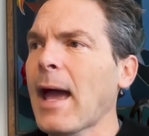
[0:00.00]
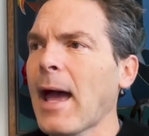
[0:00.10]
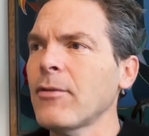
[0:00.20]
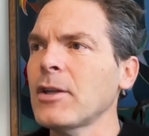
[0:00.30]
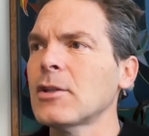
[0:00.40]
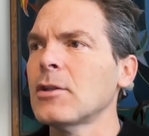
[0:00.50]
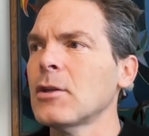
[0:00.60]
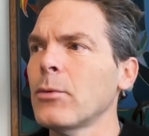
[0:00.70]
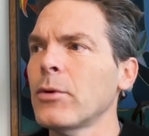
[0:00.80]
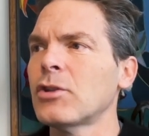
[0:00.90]
having to
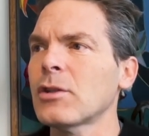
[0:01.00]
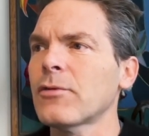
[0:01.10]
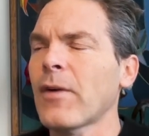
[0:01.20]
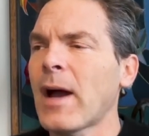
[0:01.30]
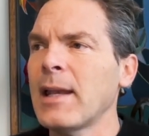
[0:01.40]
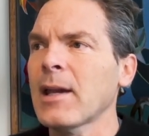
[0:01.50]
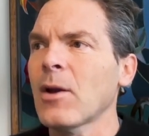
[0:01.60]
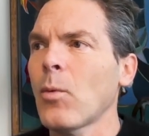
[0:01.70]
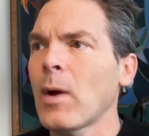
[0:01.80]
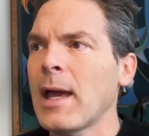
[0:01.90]
do with just finding
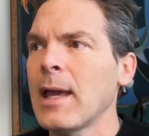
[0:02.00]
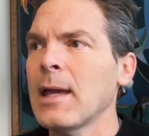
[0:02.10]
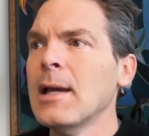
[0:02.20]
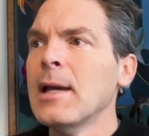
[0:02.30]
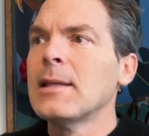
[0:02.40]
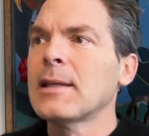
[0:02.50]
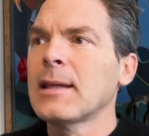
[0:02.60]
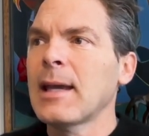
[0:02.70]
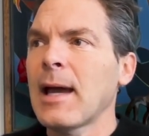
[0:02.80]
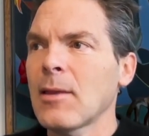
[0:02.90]
a way to
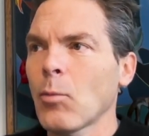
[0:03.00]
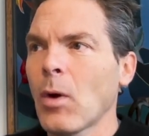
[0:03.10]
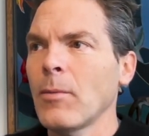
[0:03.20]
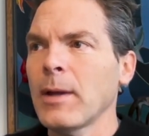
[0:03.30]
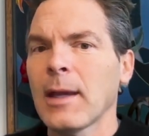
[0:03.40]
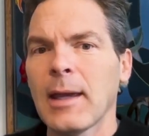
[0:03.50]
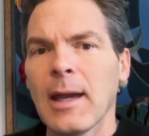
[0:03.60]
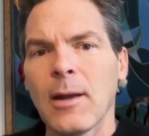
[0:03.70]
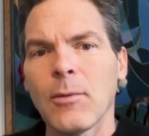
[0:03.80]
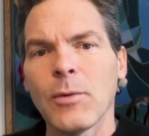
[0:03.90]
get what we can
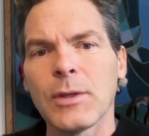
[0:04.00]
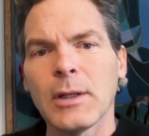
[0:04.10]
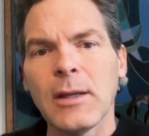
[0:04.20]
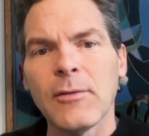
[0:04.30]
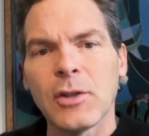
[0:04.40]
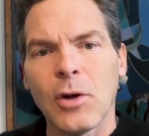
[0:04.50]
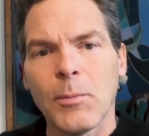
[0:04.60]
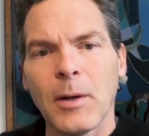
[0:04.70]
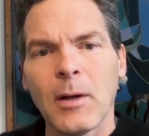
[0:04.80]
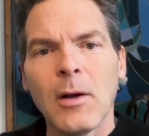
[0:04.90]
get with the
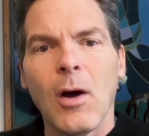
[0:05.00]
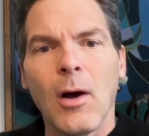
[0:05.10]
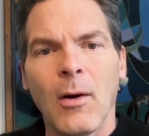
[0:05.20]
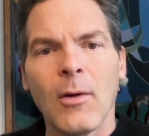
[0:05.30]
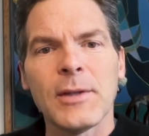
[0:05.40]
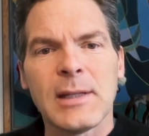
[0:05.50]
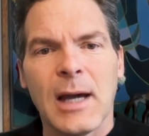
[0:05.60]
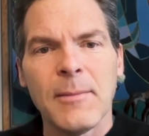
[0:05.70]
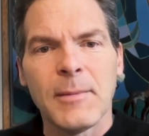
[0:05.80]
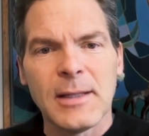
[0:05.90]
levodopa all the
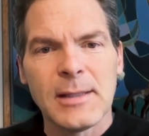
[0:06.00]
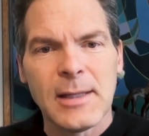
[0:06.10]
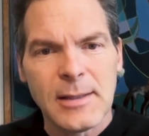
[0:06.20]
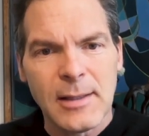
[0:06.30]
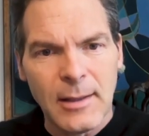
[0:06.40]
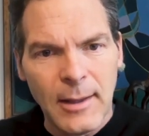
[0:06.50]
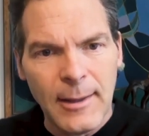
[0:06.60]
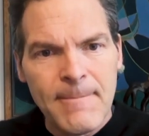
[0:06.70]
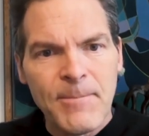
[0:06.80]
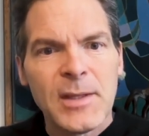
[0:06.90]
time
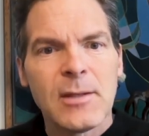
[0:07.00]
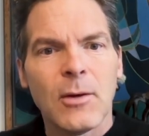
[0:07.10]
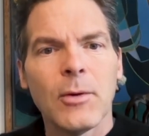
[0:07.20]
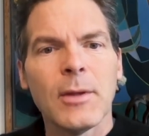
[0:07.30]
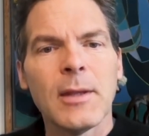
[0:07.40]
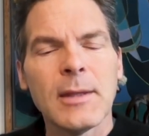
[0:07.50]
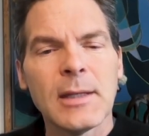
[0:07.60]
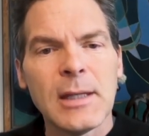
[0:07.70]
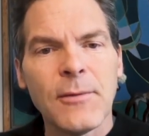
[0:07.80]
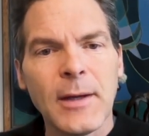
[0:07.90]
consistently. So the
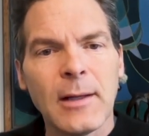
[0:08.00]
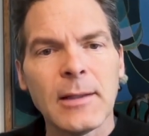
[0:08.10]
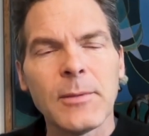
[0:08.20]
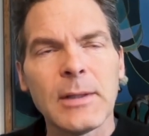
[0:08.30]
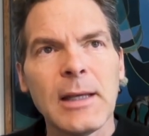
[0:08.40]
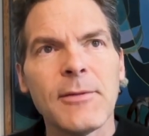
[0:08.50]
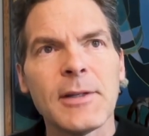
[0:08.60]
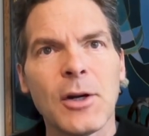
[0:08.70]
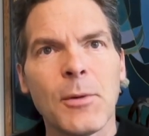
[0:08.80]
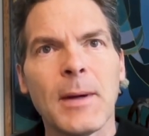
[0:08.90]
difficulty with
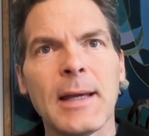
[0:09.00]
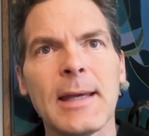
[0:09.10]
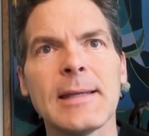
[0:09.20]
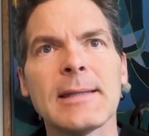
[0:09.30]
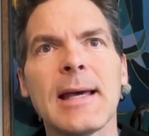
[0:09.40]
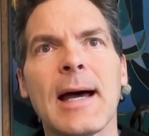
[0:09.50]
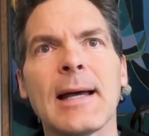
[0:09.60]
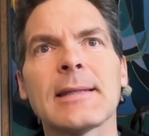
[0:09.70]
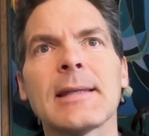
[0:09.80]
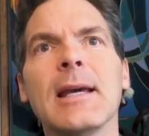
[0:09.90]
levodopa is
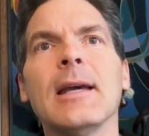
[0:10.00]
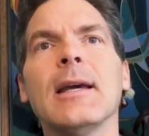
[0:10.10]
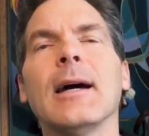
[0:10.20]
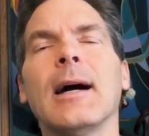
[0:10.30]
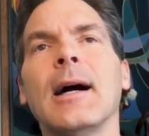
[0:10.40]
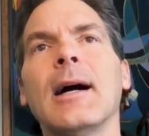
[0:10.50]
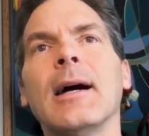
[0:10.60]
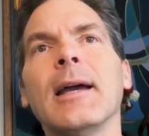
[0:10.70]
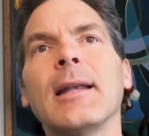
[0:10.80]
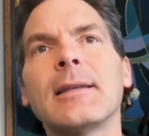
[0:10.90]
that
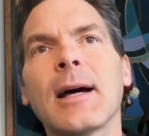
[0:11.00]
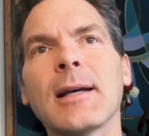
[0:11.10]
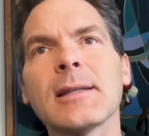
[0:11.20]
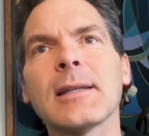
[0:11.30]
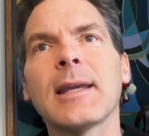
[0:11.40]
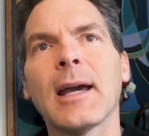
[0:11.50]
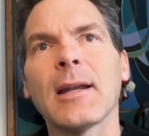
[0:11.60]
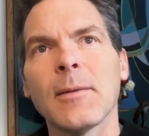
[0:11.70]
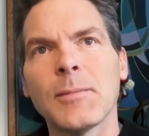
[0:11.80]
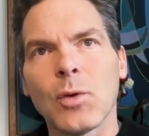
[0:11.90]
it doesn't get
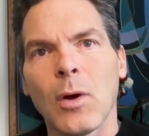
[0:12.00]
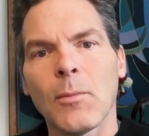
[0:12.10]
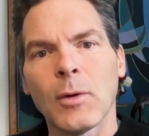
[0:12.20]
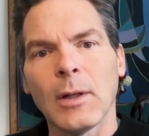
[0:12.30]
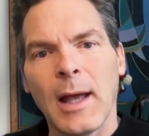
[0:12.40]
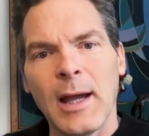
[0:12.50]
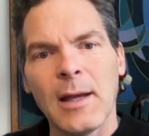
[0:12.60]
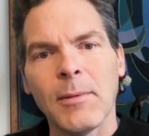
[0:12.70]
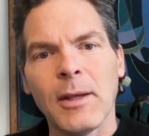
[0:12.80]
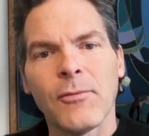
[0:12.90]
absorbed
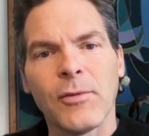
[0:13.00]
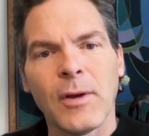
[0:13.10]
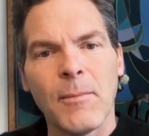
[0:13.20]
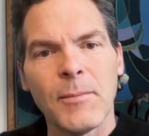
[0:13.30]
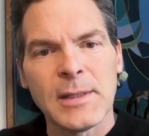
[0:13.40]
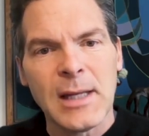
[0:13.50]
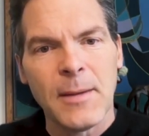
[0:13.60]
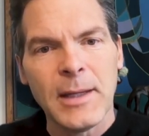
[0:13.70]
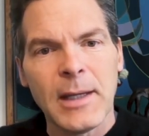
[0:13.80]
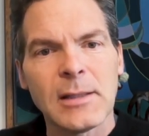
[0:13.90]
reliably from the
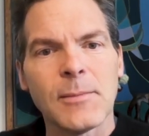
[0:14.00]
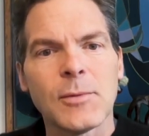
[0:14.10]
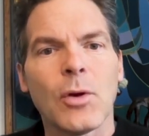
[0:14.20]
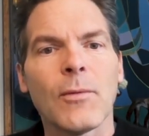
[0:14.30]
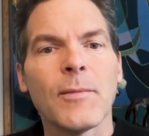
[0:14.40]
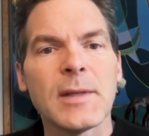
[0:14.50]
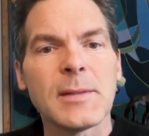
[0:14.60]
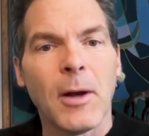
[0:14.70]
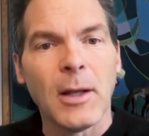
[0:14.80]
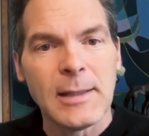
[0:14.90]
stomach. It's absorbed from the
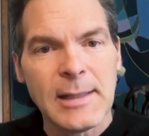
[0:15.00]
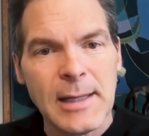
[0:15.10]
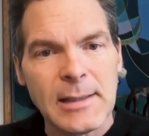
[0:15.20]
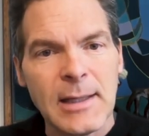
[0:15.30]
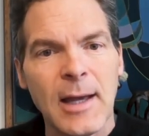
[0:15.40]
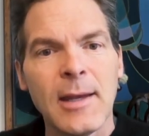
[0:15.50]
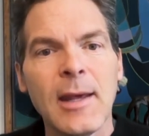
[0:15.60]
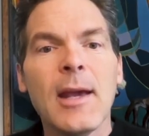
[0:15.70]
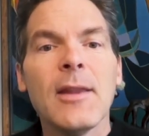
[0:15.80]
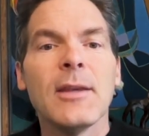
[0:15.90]
small intestine.
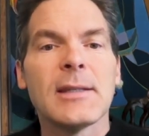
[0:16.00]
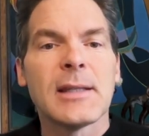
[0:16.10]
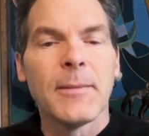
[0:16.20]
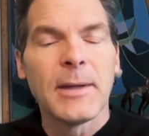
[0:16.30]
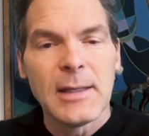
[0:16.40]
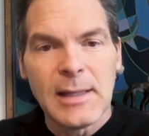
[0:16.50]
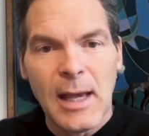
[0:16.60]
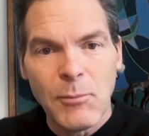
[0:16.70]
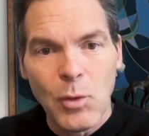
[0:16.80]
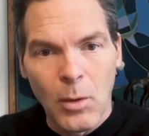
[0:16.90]
The stomach is
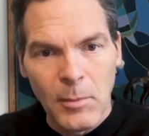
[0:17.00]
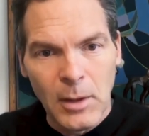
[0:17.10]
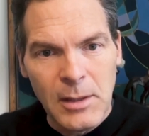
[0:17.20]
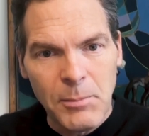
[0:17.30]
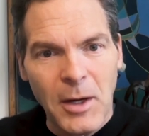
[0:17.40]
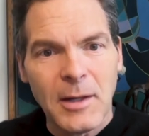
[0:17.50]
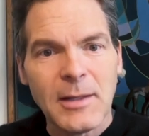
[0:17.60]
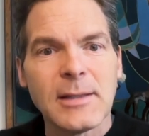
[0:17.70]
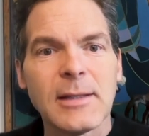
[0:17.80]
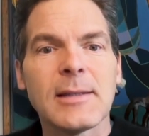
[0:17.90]
abnormal in
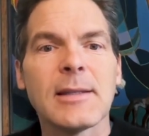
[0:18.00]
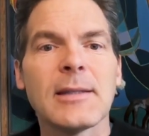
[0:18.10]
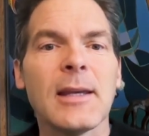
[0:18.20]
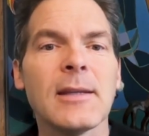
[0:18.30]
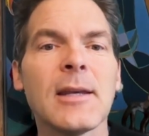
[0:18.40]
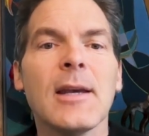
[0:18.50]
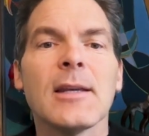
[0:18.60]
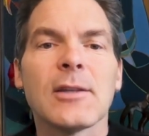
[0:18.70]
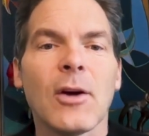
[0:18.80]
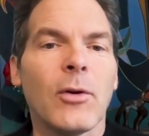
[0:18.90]
Parkinson's disease.
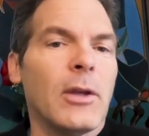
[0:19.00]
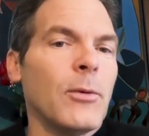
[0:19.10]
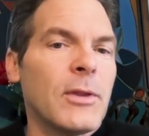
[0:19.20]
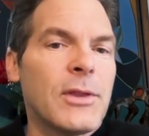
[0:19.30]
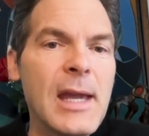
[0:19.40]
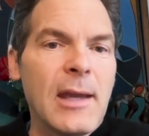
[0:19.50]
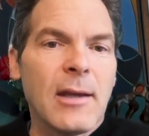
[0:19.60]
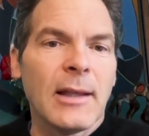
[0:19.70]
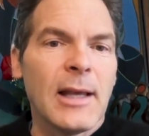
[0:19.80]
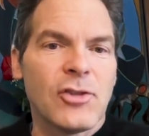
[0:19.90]
So you would think,
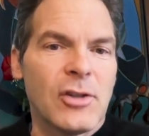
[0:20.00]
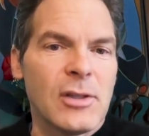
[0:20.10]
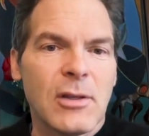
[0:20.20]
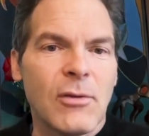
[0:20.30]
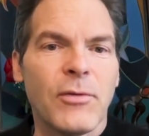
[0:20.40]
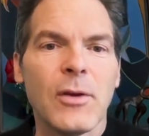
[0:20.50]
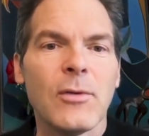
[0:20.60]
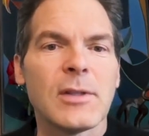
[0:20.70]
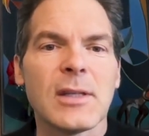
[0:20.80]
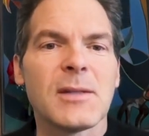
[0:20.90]
let's just
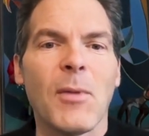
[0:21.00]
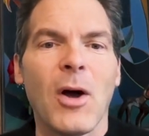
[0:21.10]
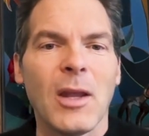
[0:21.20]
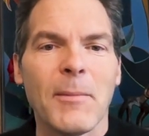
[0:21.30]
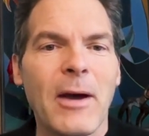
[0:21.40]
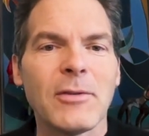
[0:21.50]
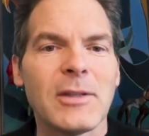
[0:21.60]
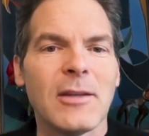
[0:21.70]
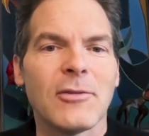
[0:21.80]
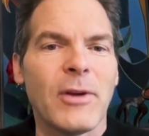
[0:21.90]
infuse a small amount
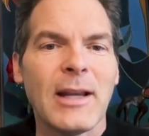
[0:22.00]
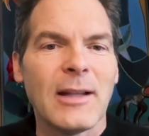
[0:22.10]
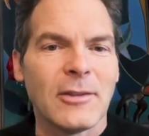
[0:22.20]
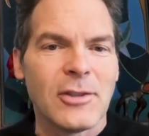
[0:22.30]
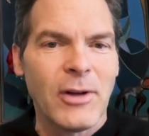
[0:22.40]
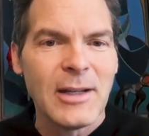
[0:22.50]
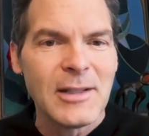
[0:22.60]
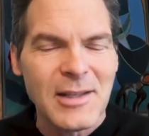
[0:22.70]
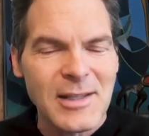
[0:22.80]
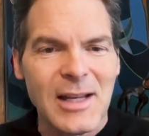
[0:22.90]
straight
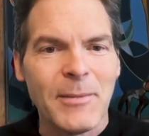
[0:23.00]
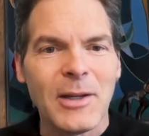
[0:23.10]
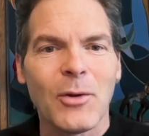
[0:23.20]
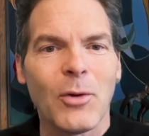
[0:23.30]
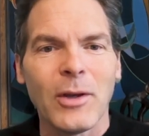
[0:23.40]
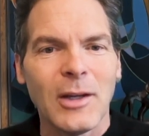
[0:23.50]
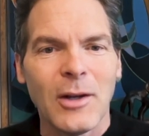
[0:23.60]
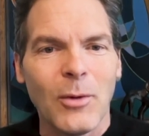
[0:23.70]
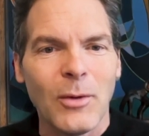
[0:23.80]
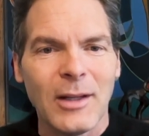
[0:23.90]
into the stomach, or,
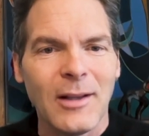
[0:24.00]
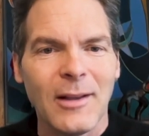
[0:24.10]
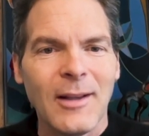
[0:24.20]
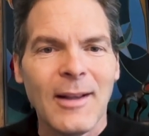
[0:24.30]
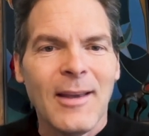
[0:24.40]
a little,